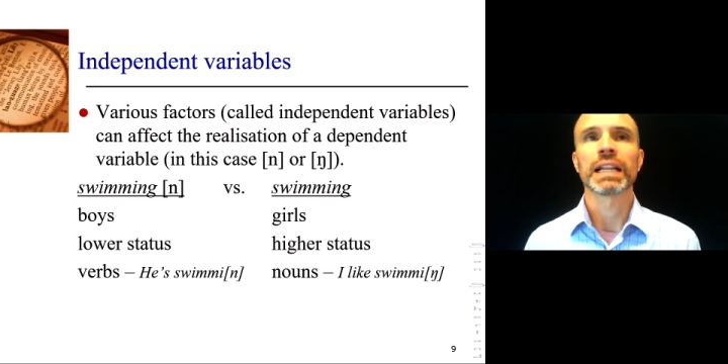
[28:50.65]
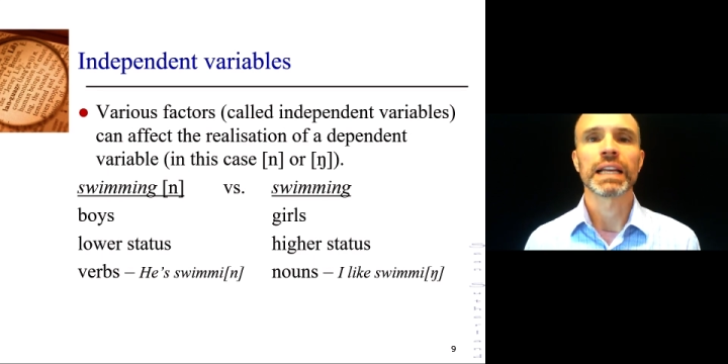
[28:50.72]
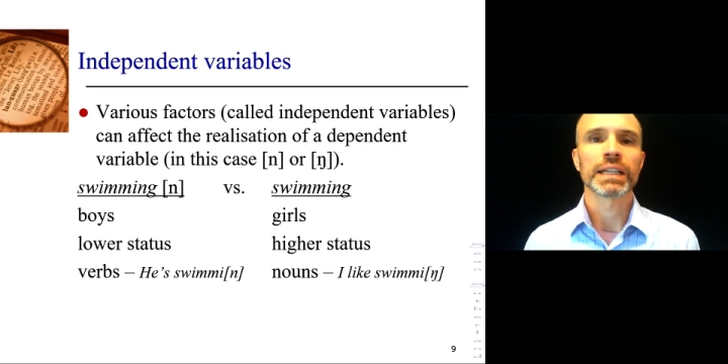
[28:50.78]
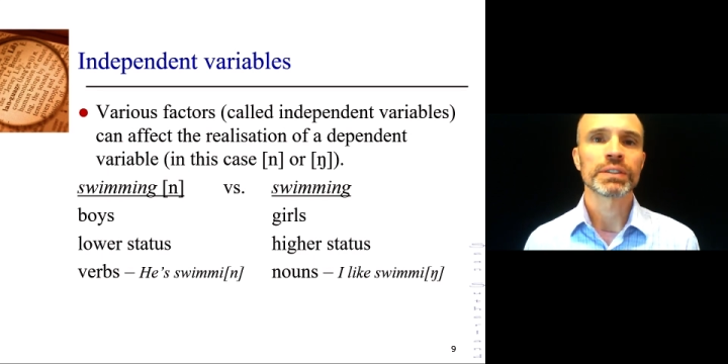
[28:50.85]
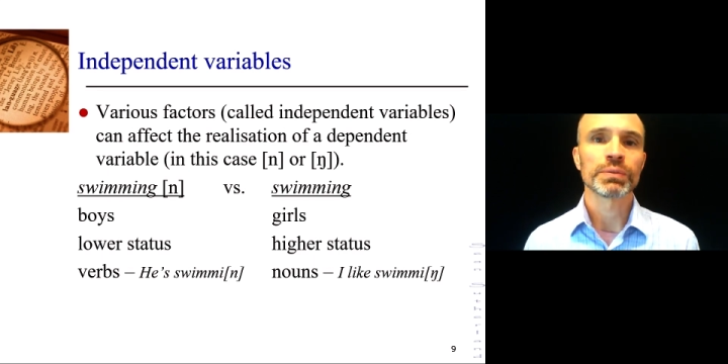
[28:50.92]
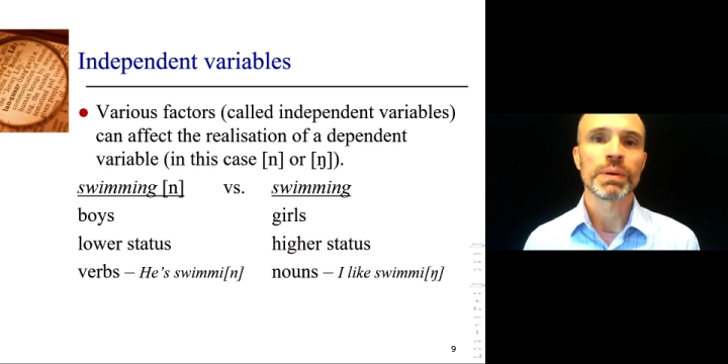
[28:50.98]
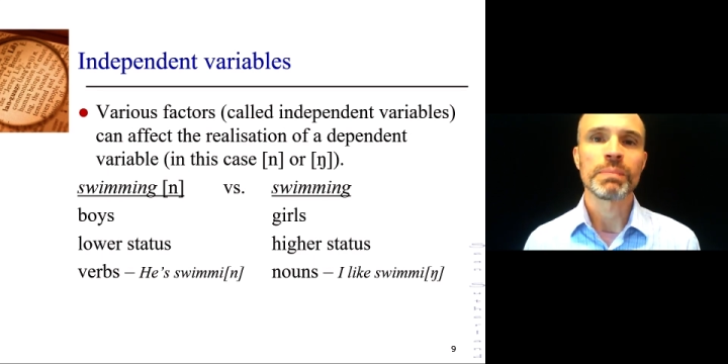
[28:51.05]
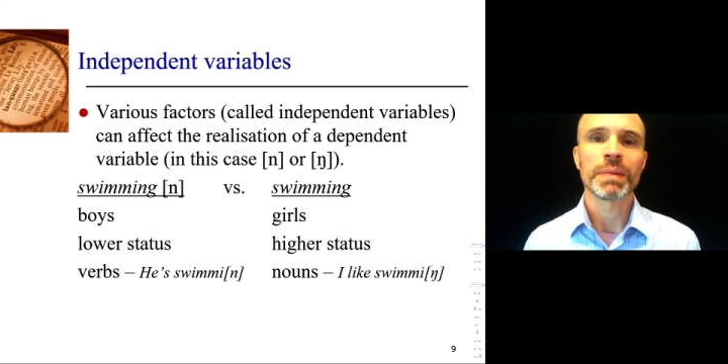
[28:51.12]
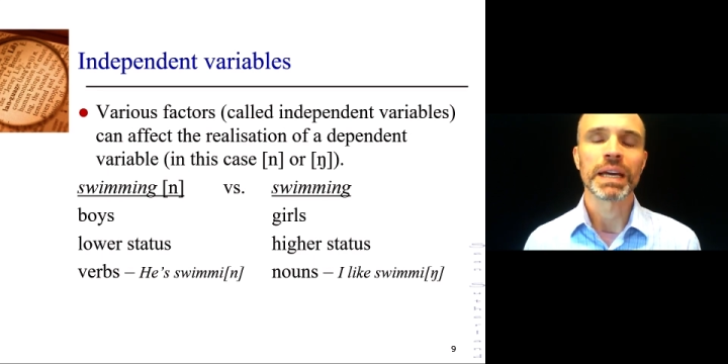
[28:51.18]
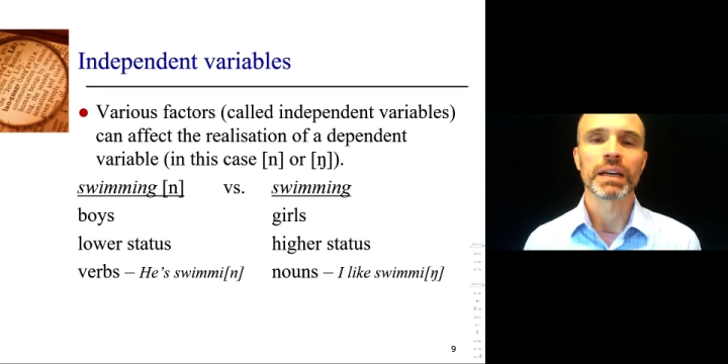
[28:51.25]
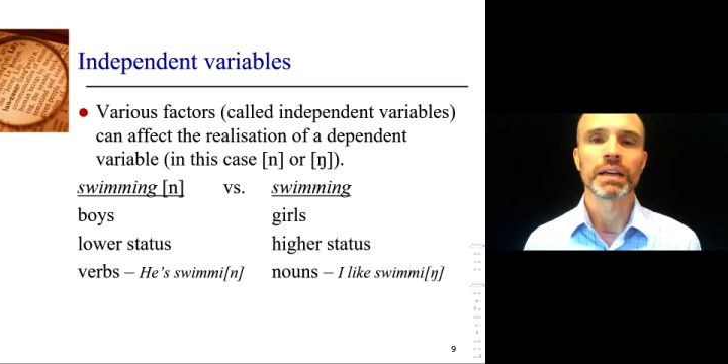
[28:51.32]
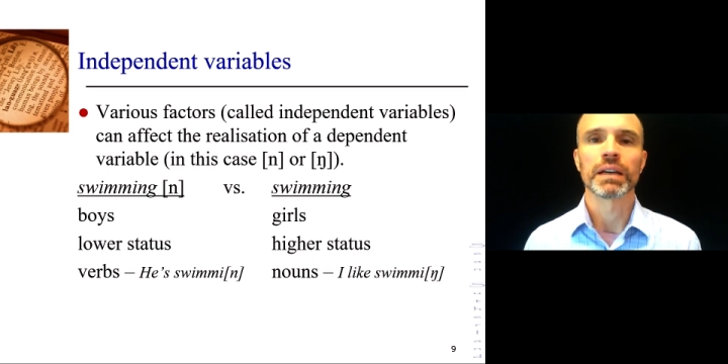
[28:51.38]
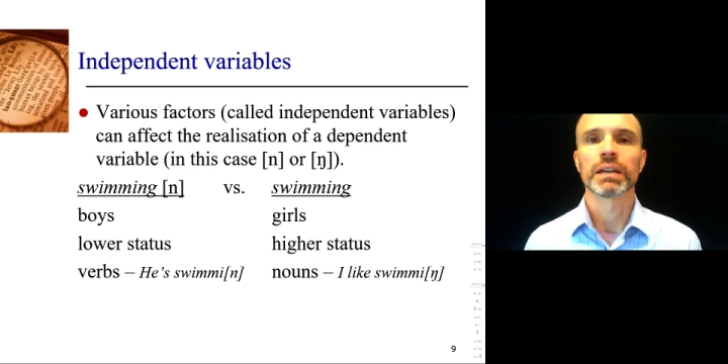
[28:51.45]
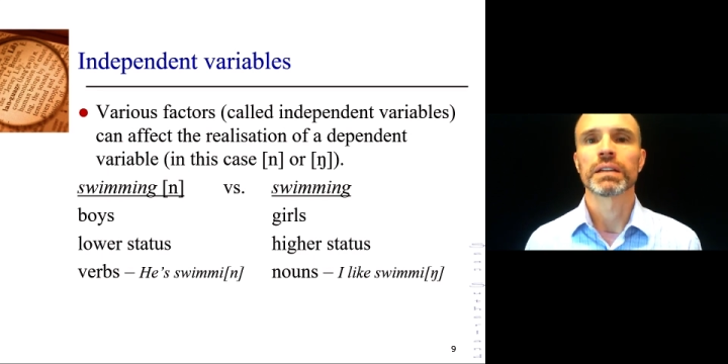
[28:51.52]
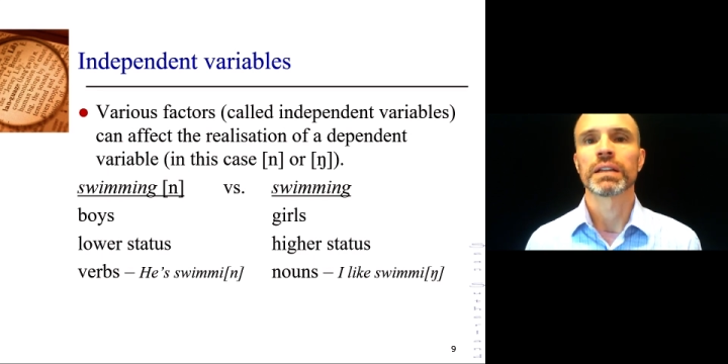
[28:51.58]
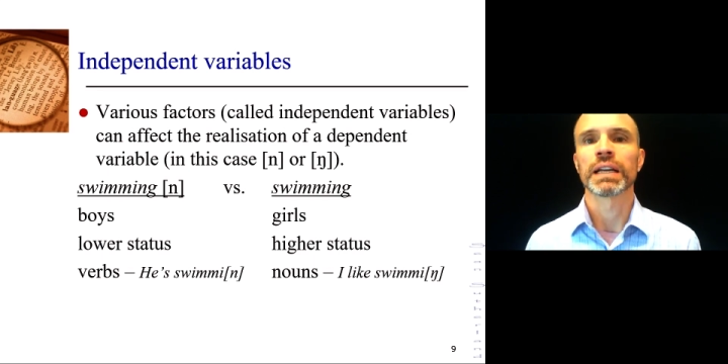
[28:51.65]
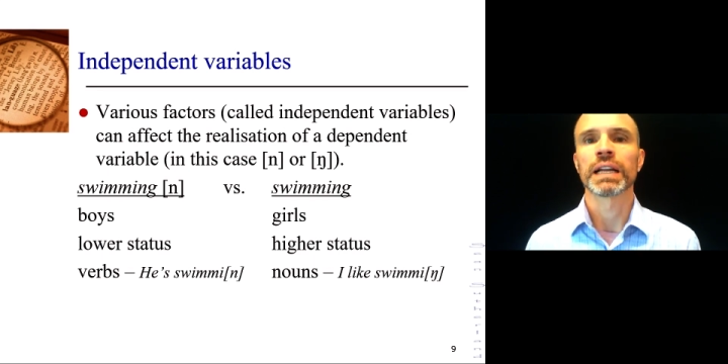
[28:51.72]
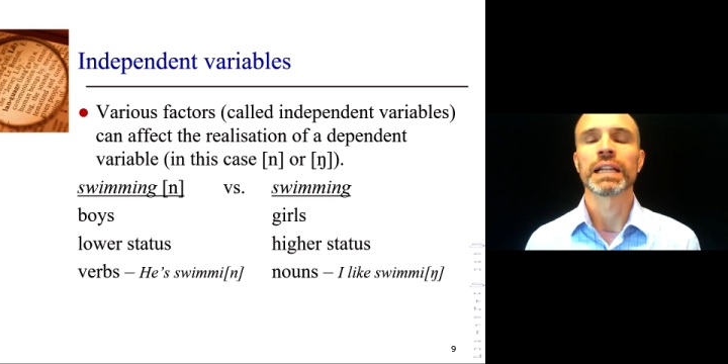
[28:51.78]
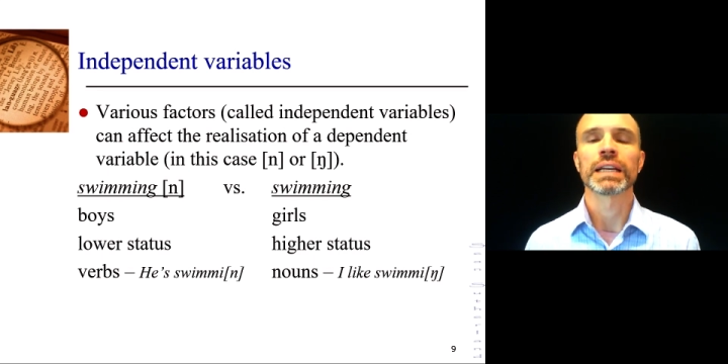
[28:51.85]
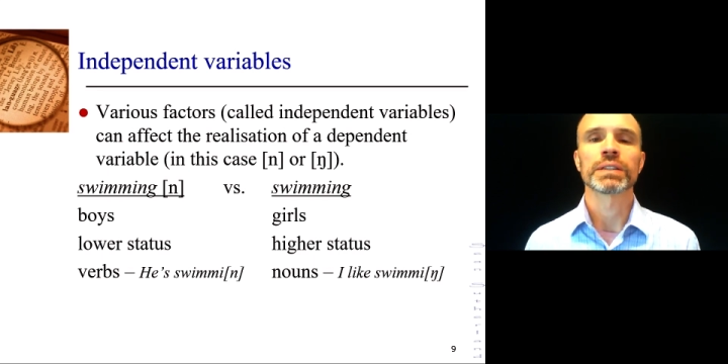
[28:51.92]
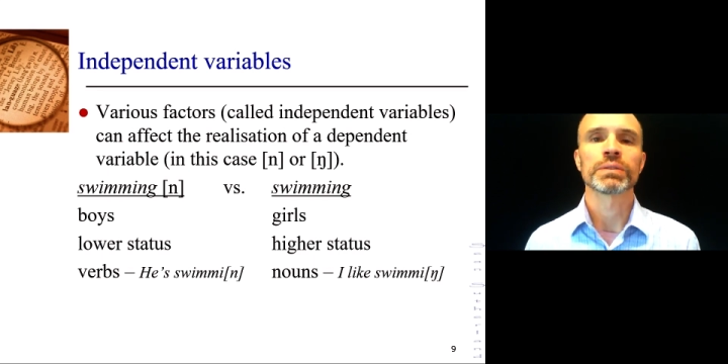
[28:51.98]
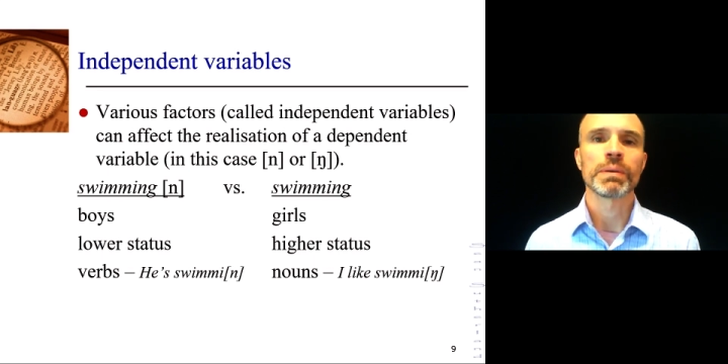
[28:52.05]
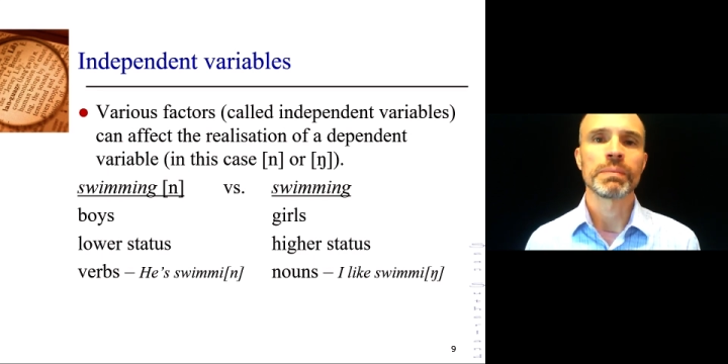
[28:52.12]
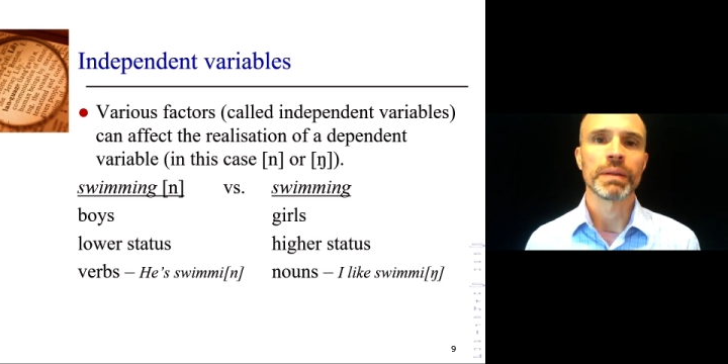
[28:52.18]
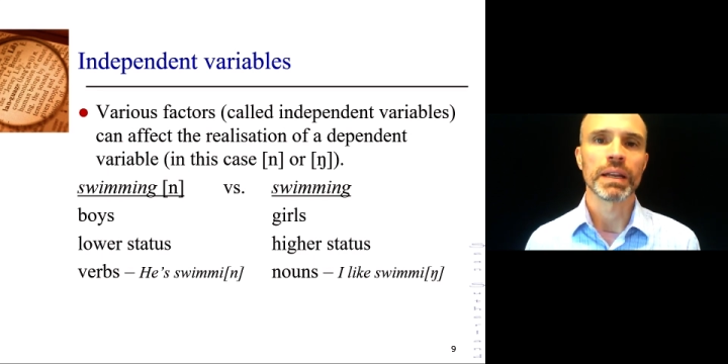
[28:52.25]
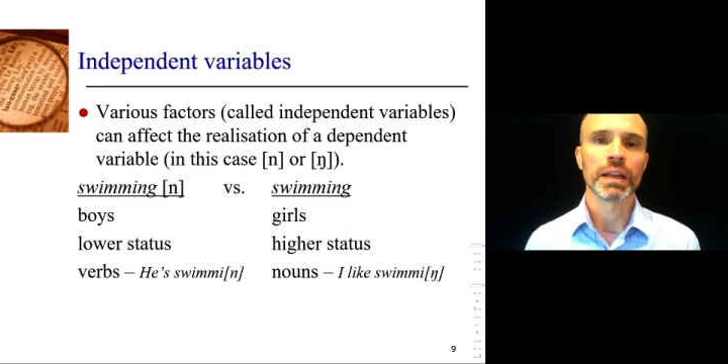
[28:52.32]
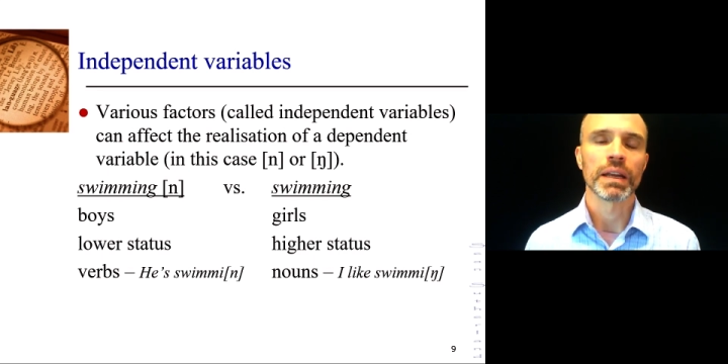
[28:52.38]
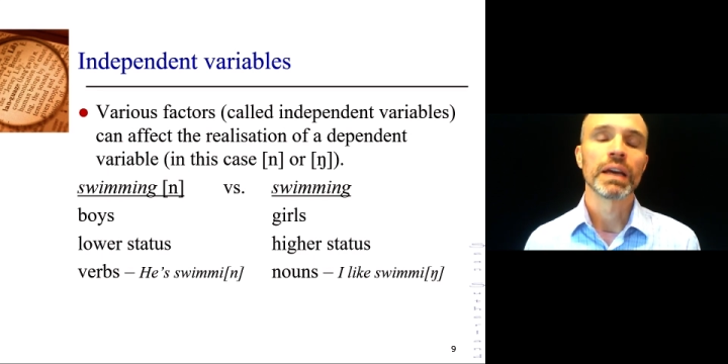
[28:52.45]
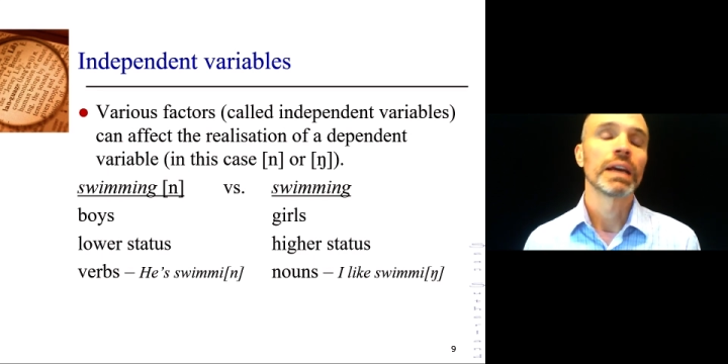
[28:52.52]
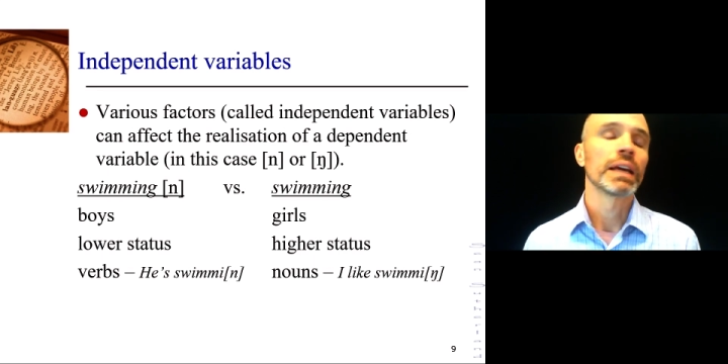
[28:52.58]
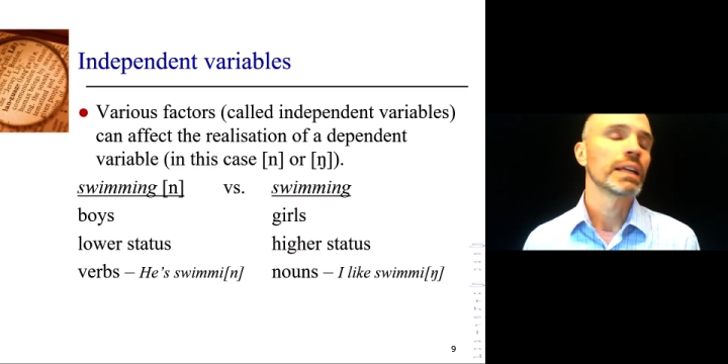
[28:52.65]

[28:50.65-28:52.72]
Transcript: I like swimming than I like swimming.